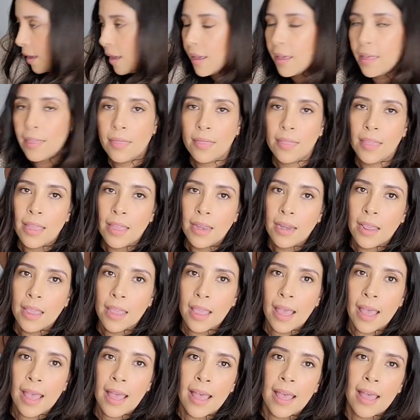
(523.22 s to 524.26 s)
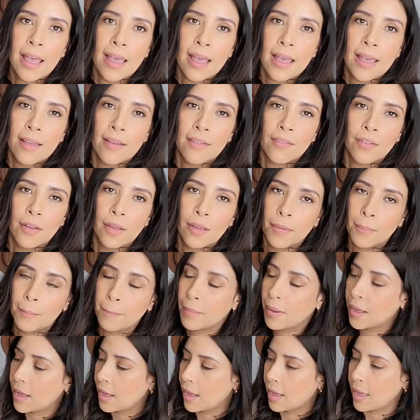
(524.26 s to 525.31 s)
And then I have
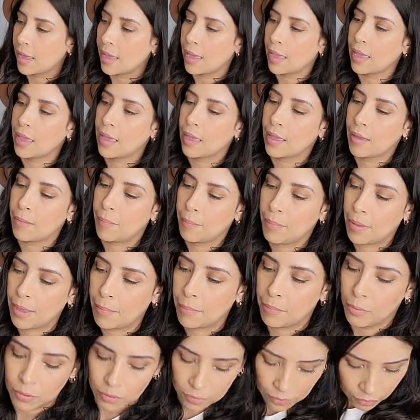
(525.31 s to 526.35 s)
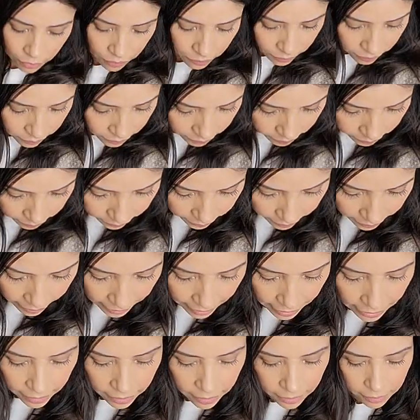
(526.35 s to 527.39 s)
my pepper. Oh, I
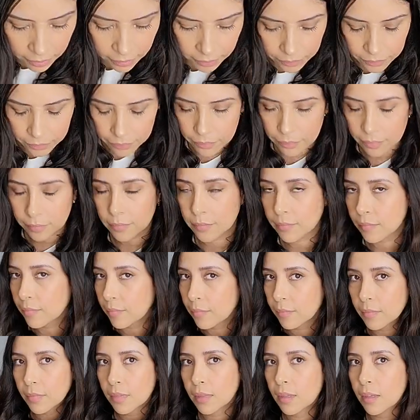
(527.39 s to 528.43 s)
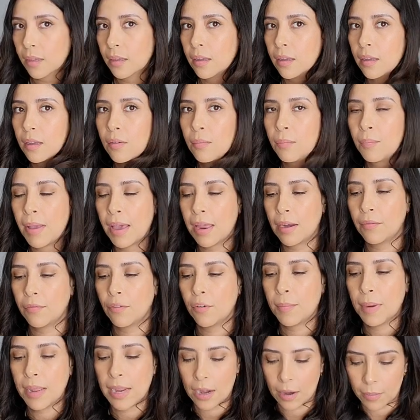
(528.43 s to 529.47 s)
had a band
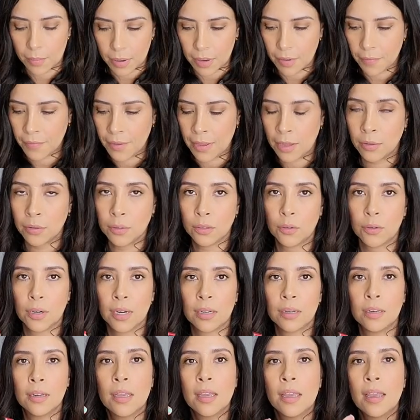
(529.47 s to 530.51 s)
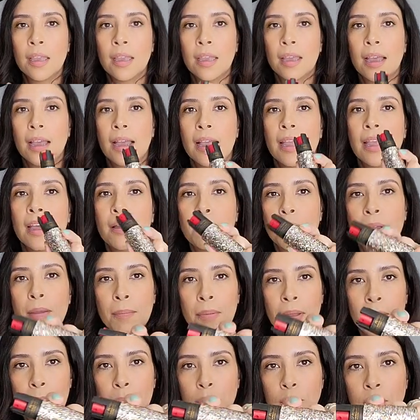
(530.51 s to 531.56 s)
for my hair, but it fell on the ground. I have my
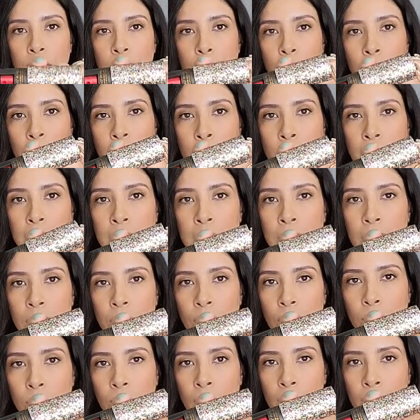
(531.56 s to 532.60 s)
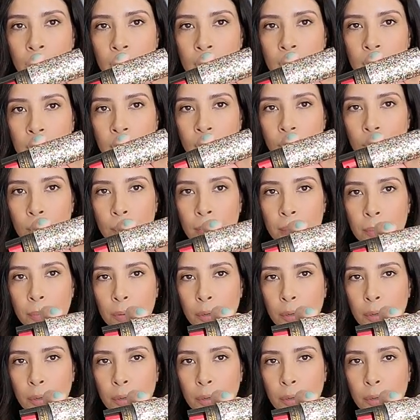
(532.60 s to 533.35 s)
pepper spray. My sister bought me this for my